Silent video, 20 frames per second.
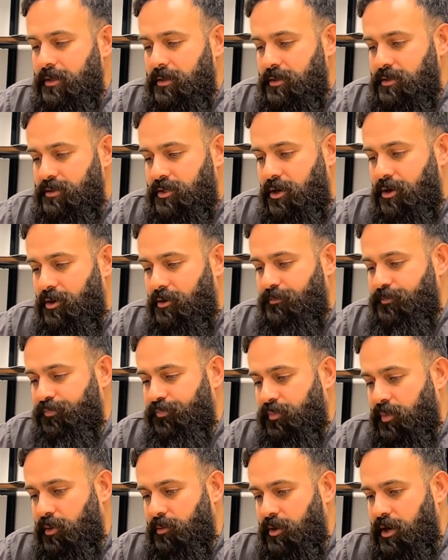So
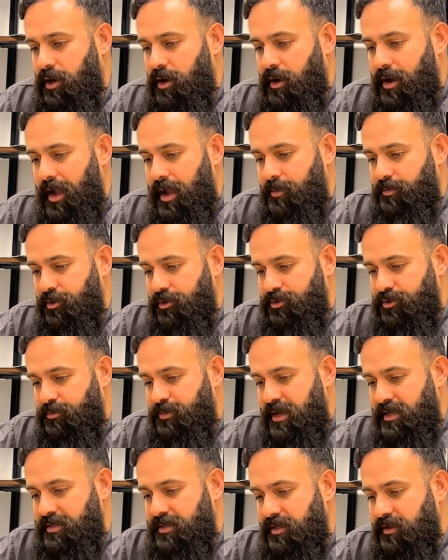we are able to
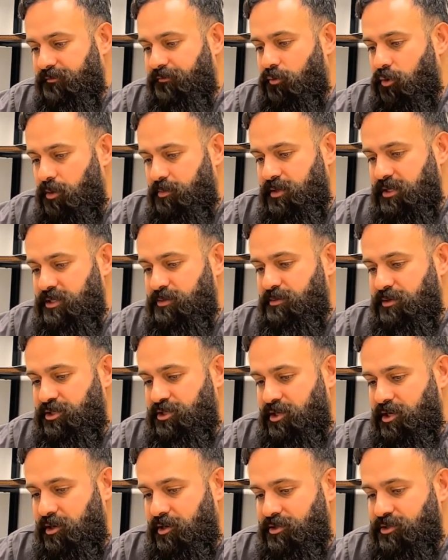basically form this
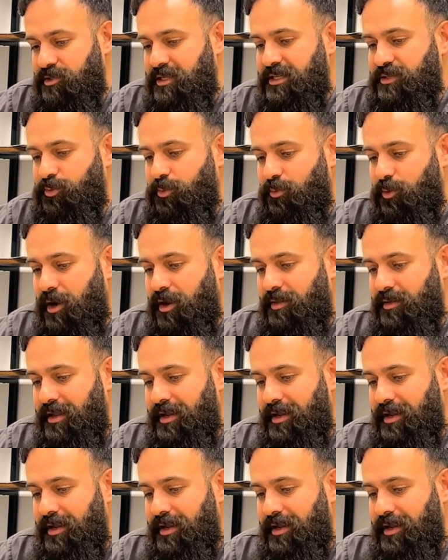material. So that's one.